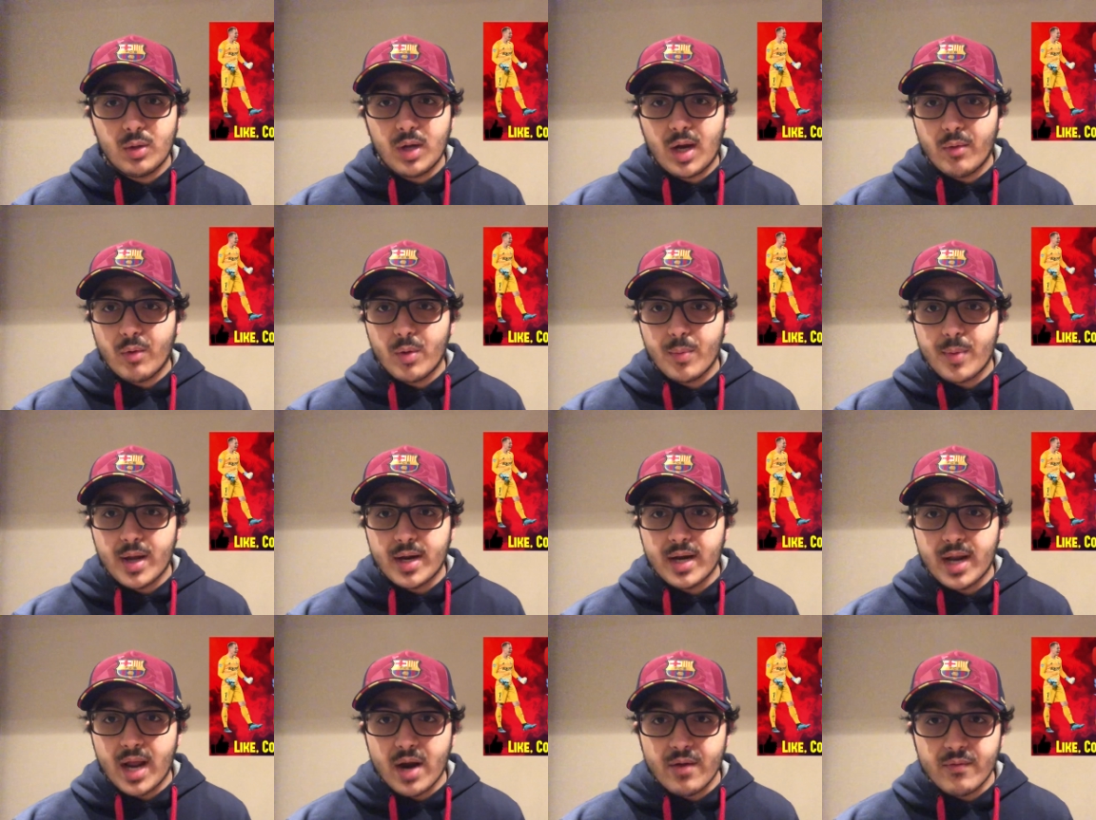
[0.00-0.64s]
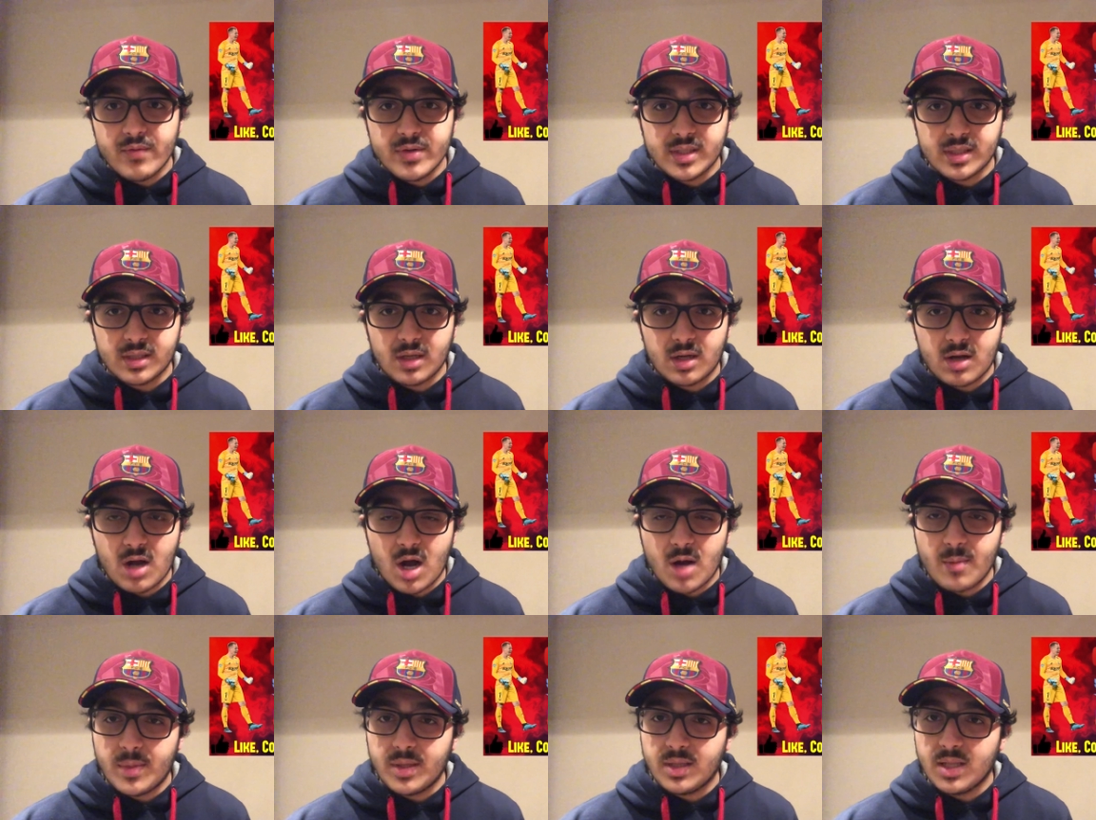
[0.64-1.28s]
I reply to every single
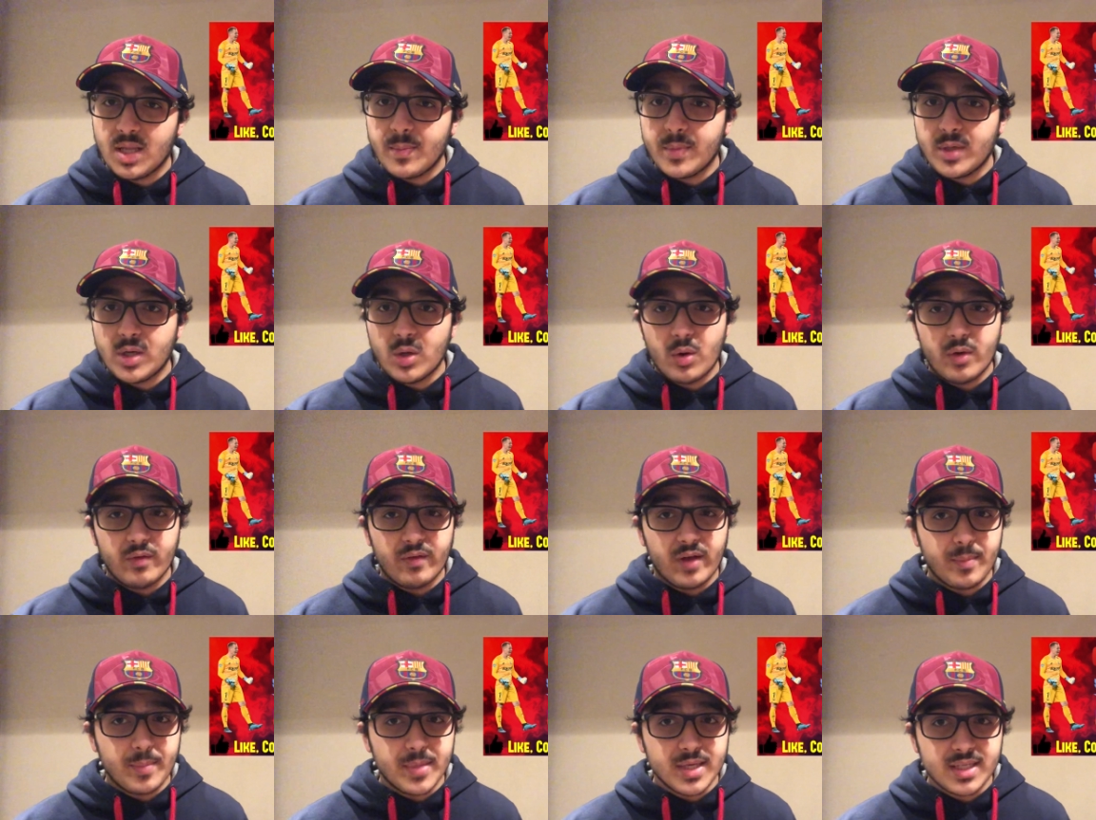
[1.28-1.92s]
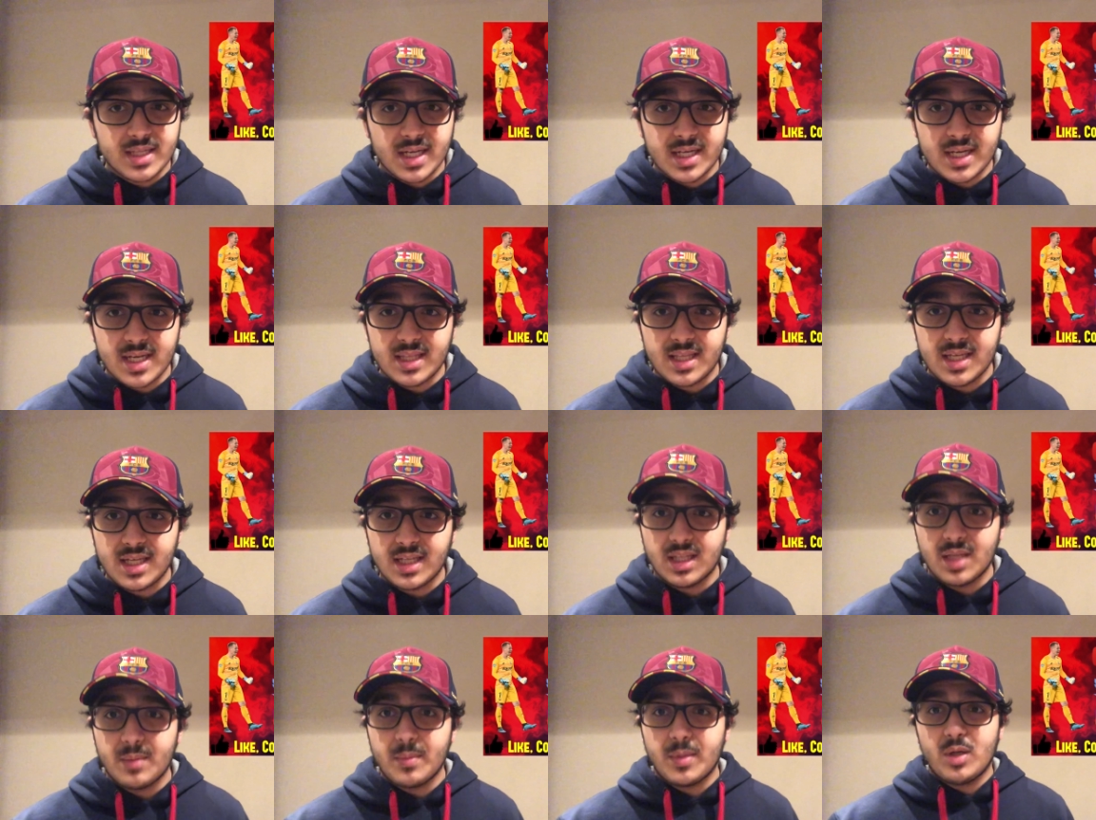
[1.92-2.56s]
comment. Let me know if I missed
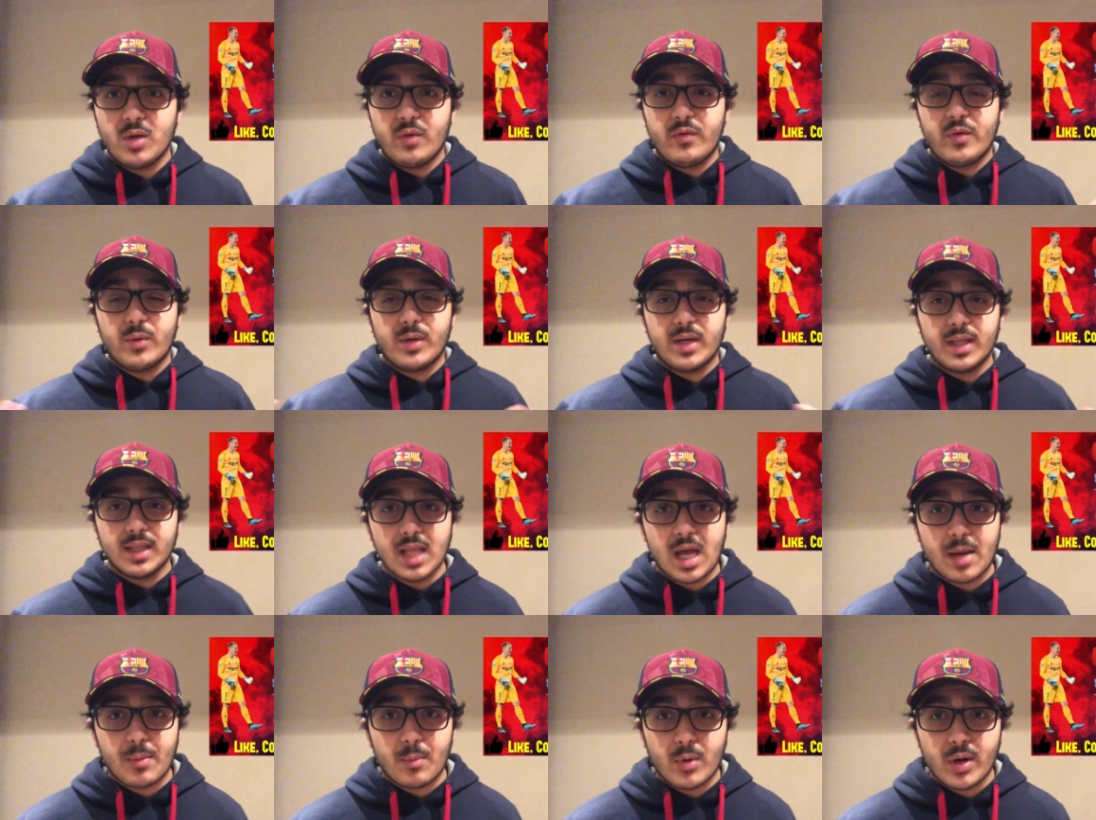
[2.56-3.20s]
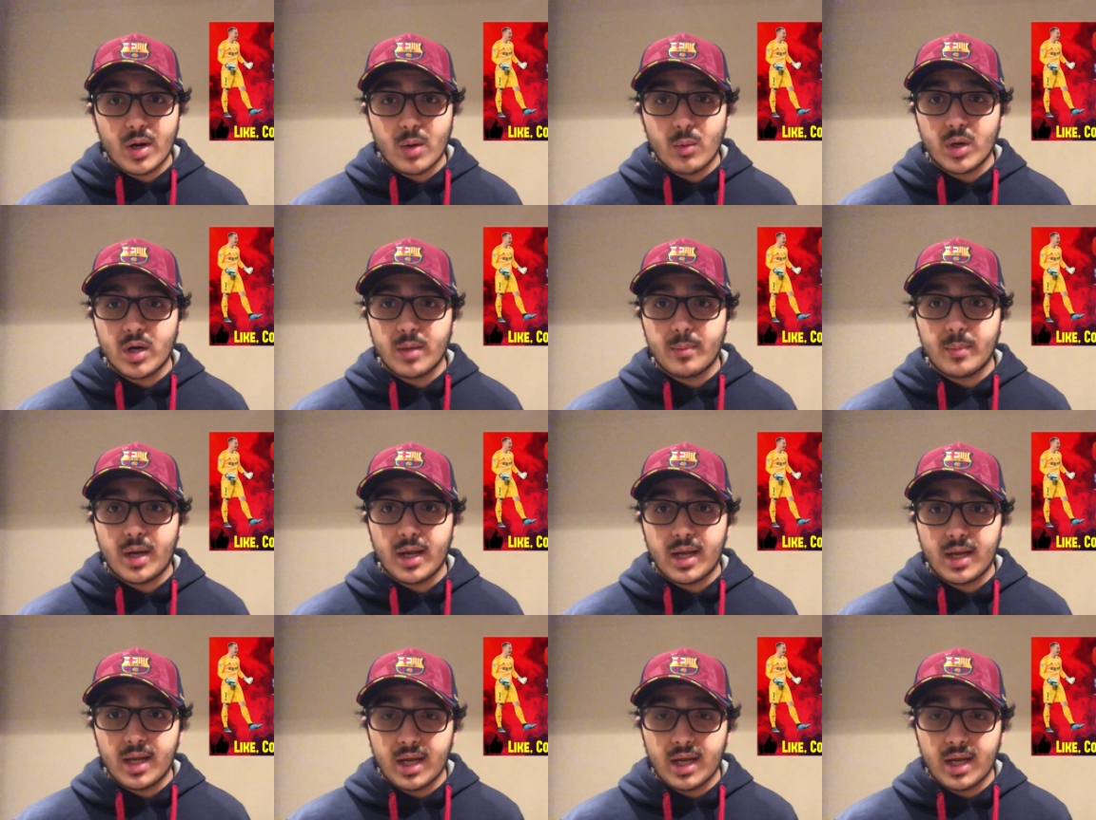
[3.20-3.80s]
anything. Let me know if you want to elaborate on one of my,